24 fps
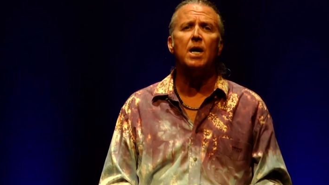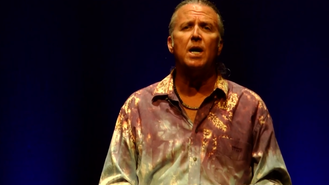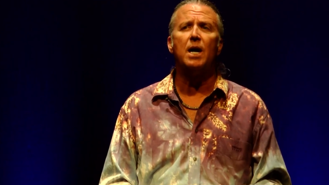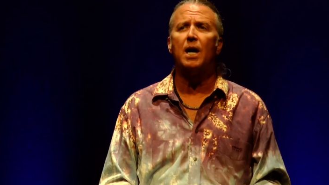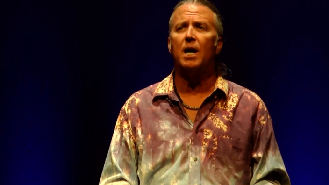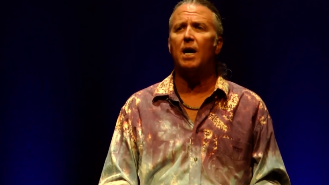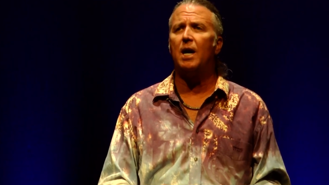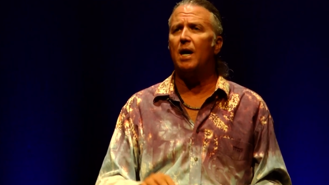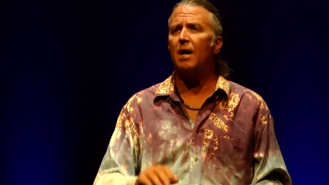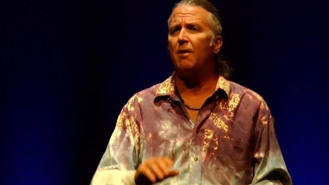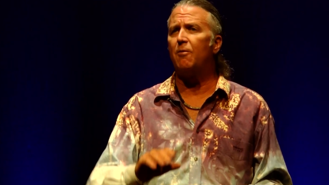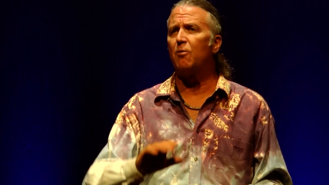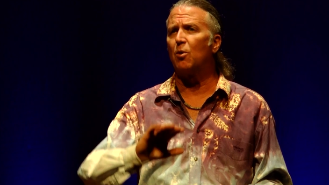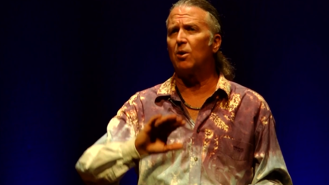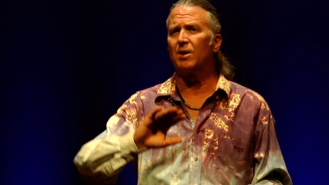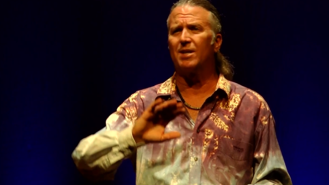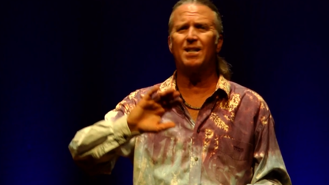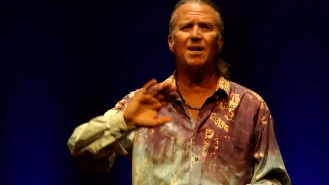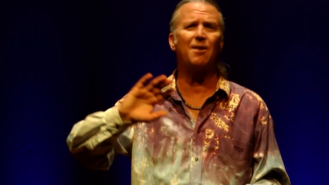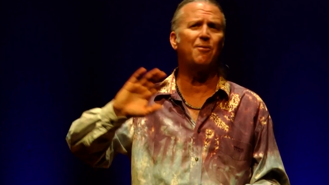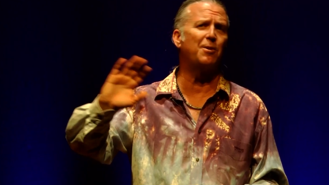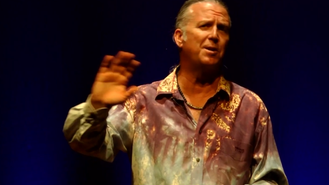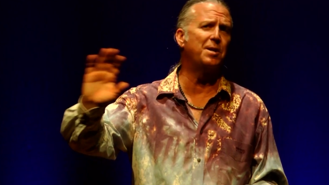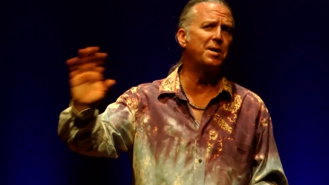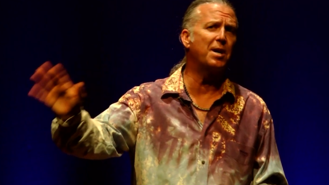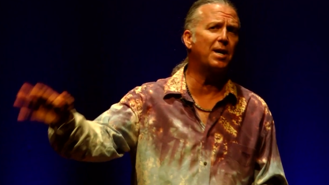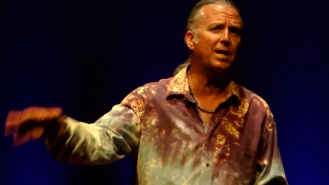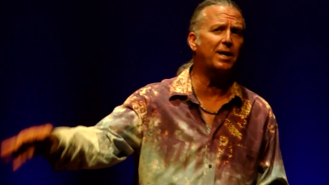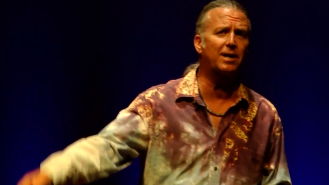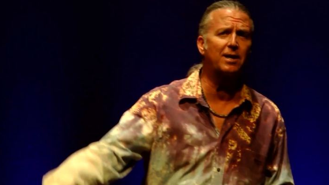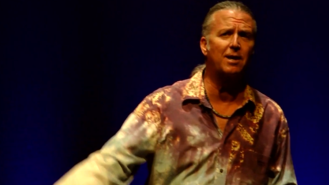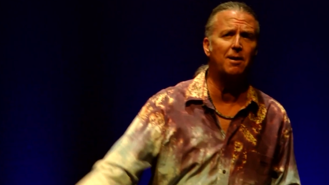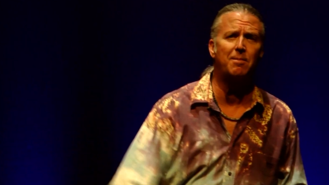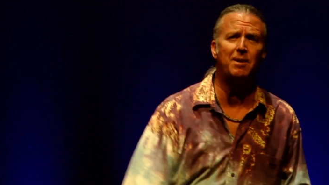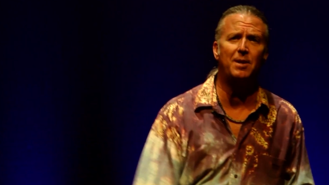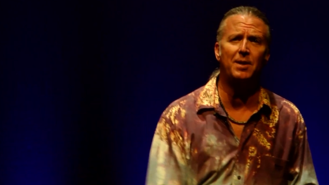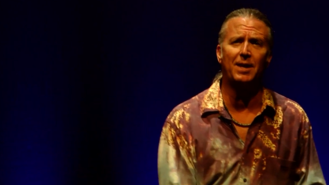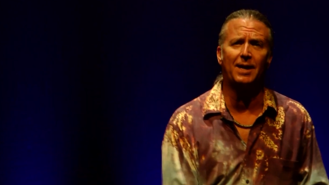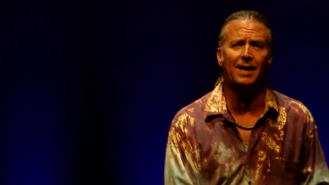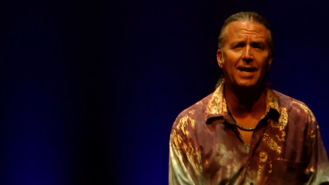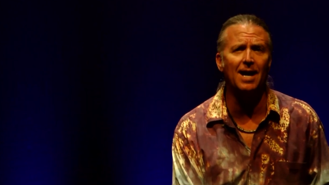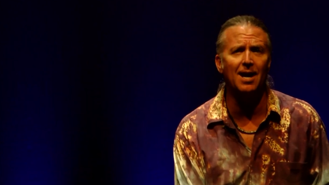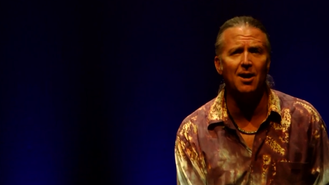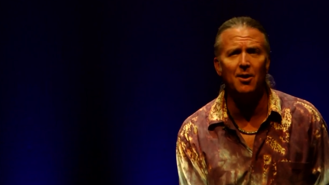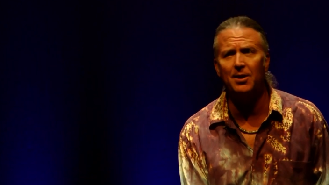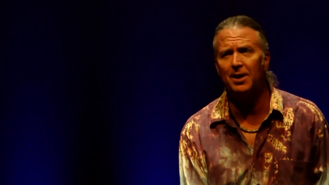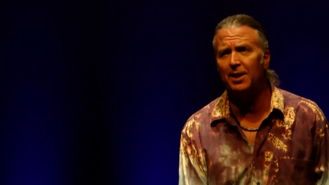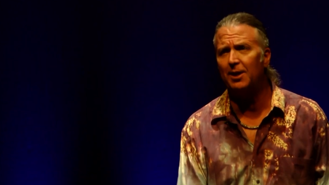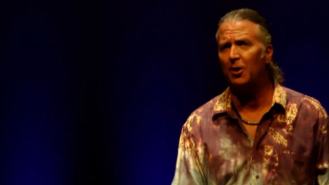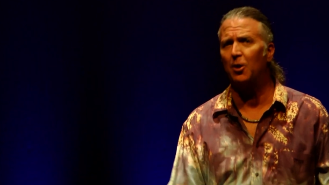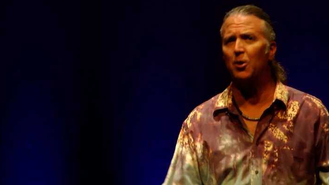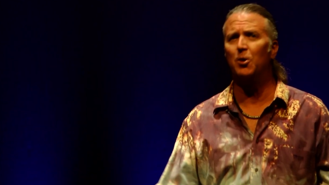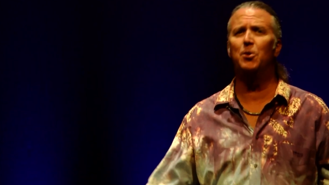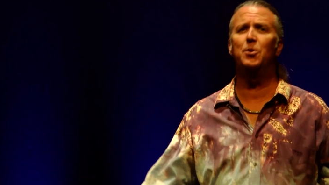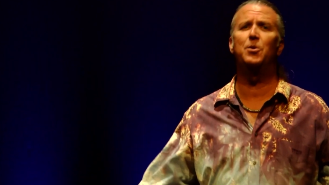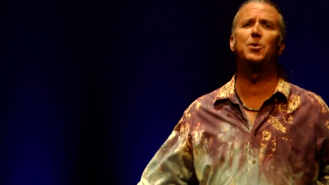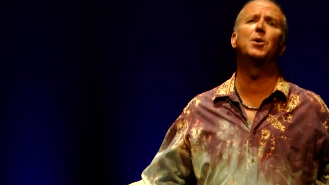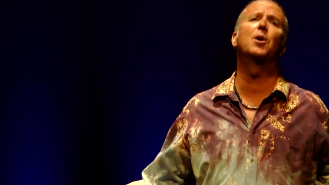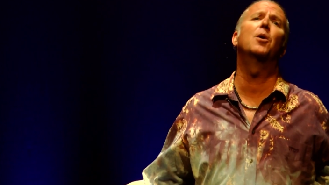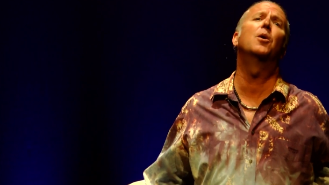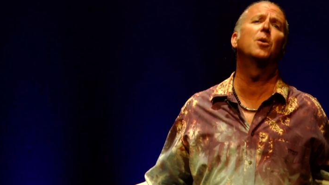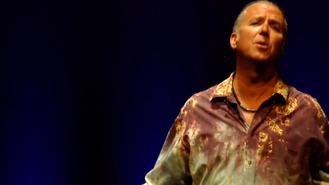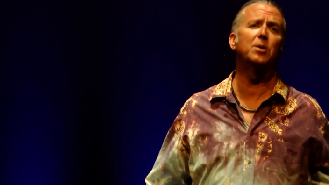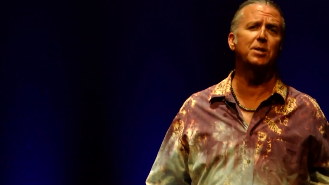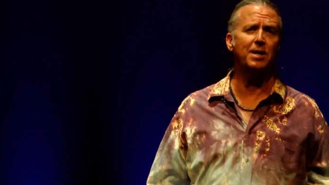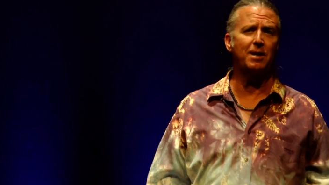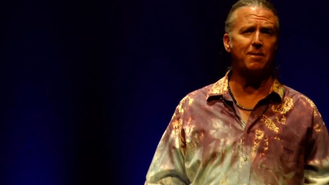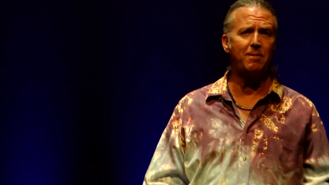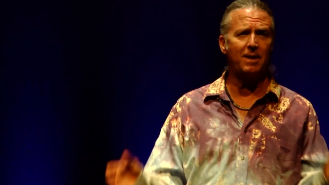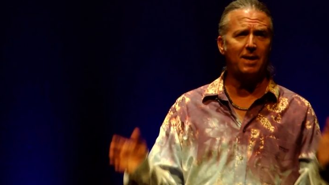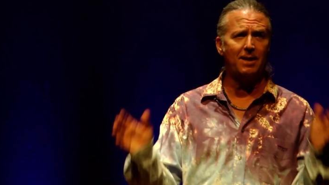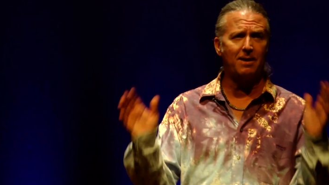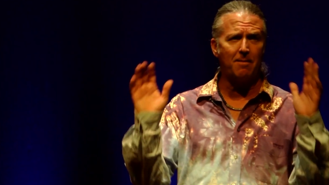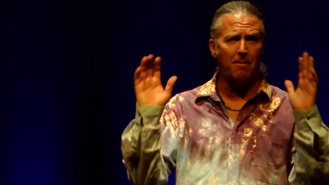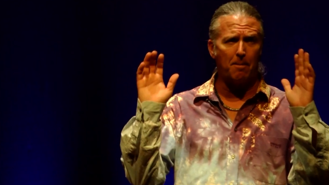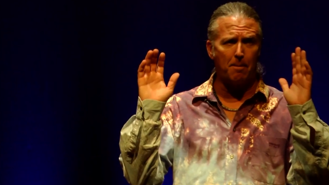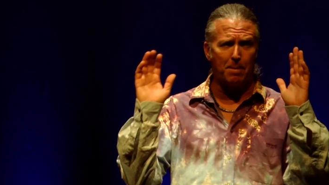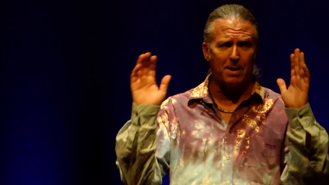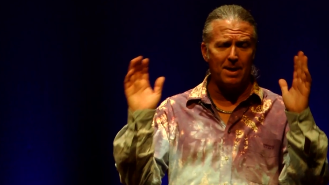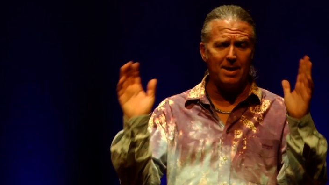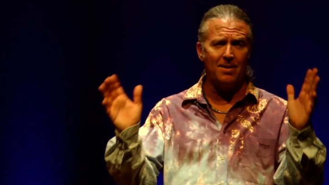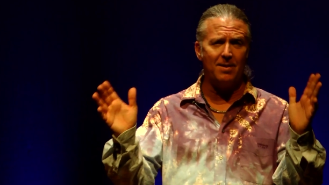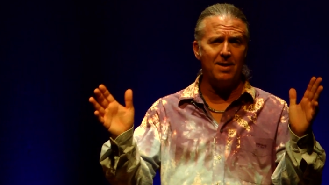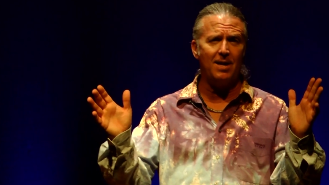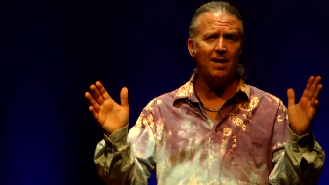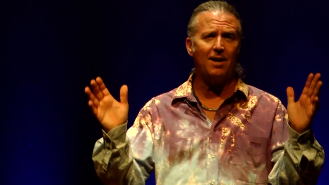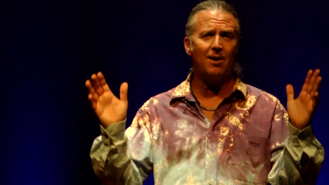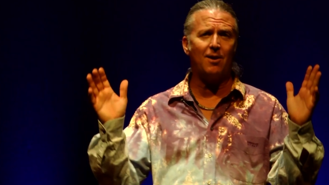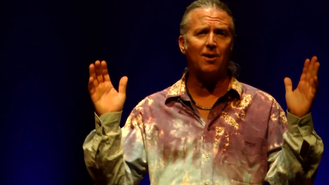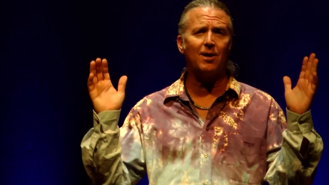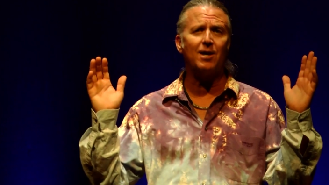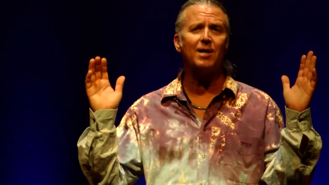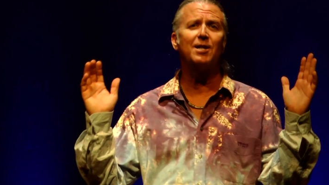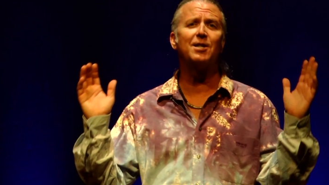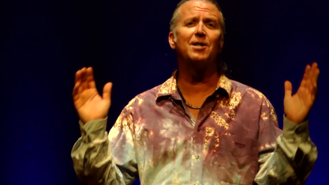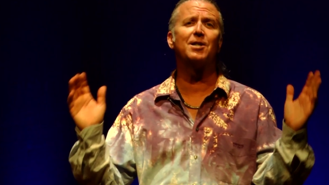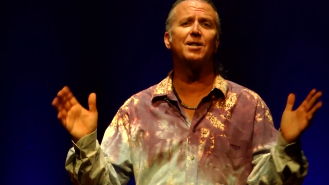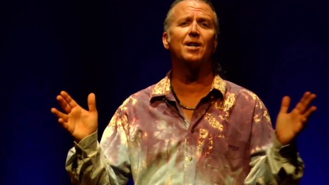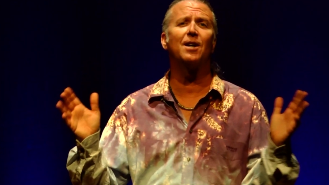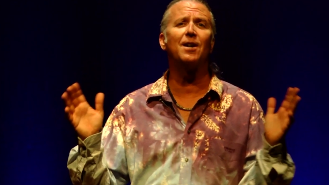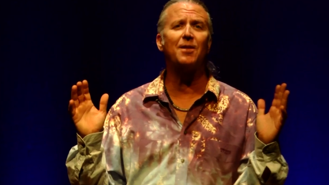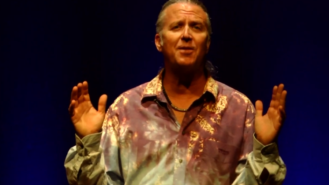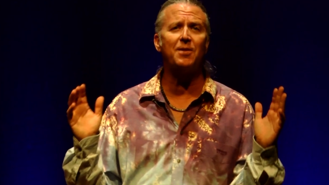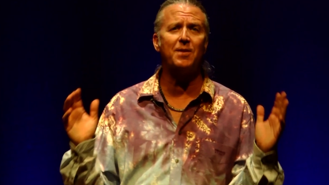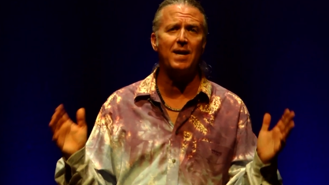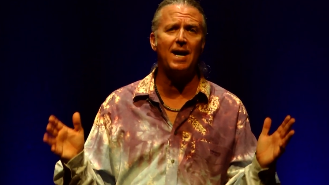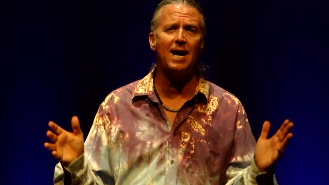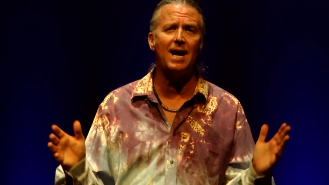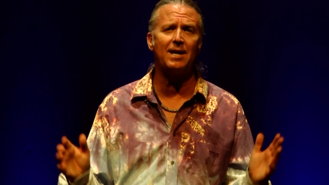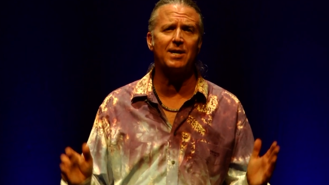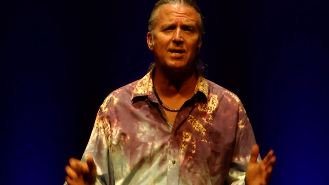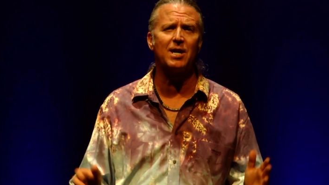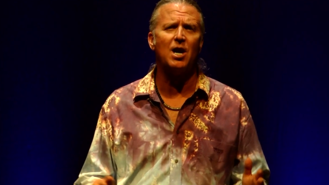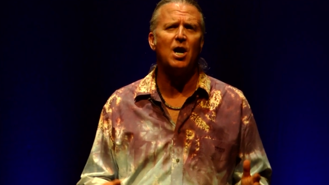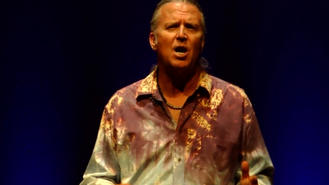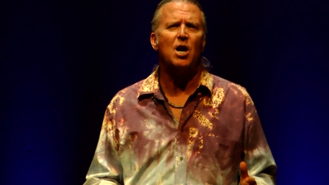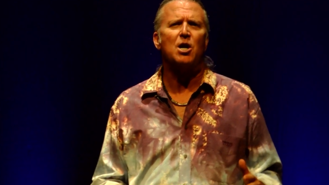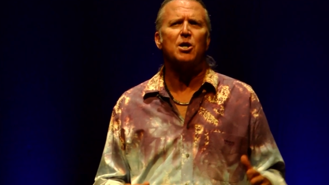I've worked every nightclub in the county. Who knows? I mean, been there, done that.